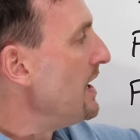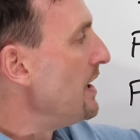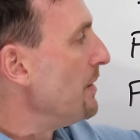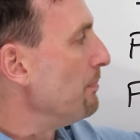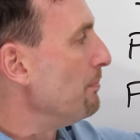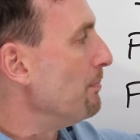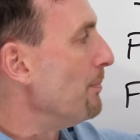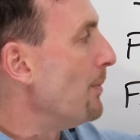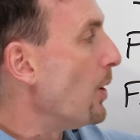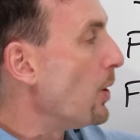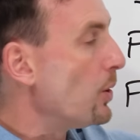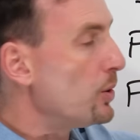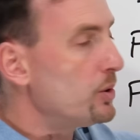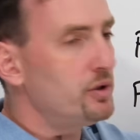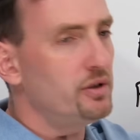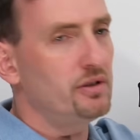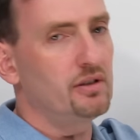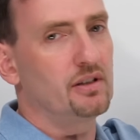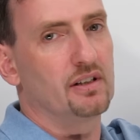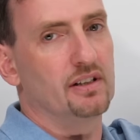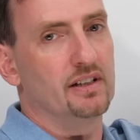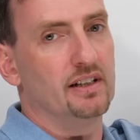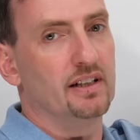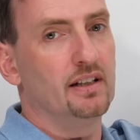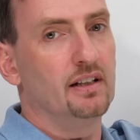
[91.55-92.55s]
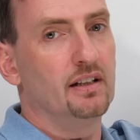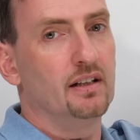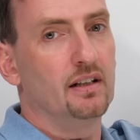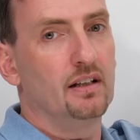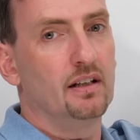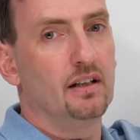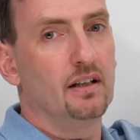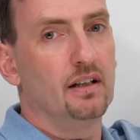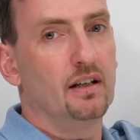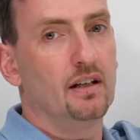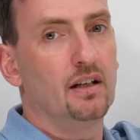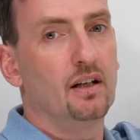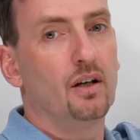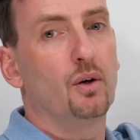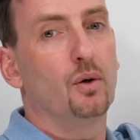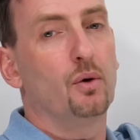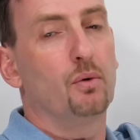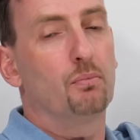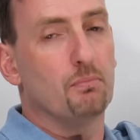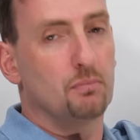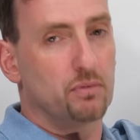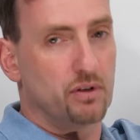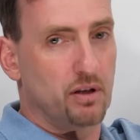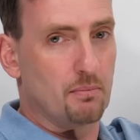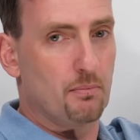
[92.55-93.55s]
Mostly,
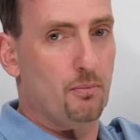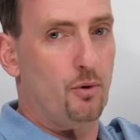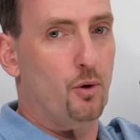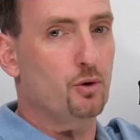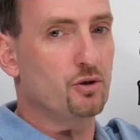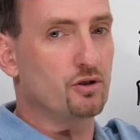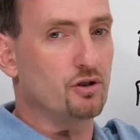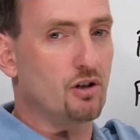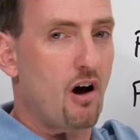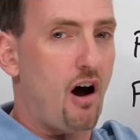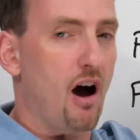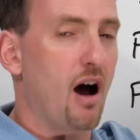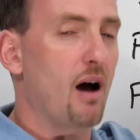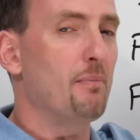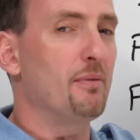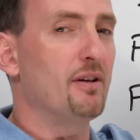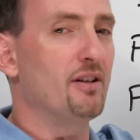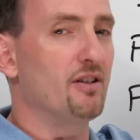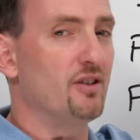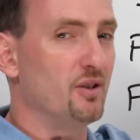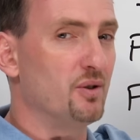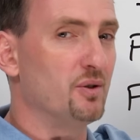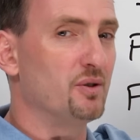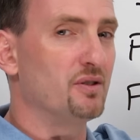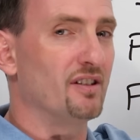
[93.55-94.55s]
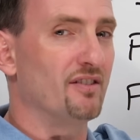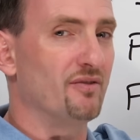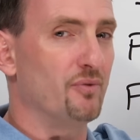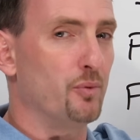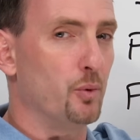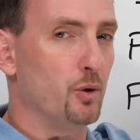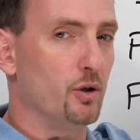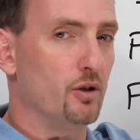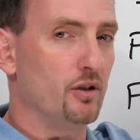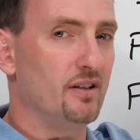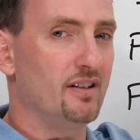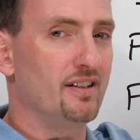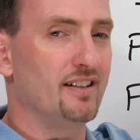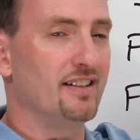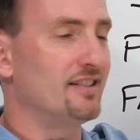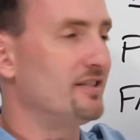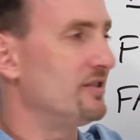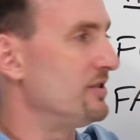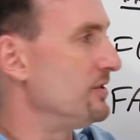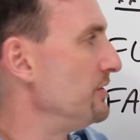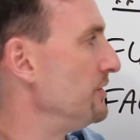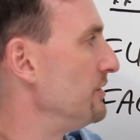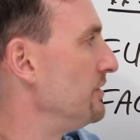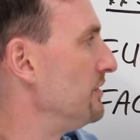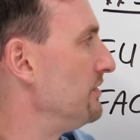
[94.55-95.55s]
the most common use of would is
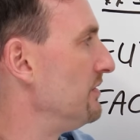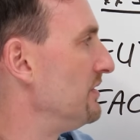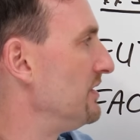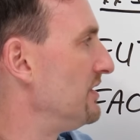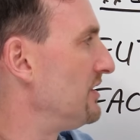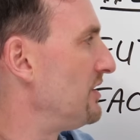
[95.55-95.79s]
to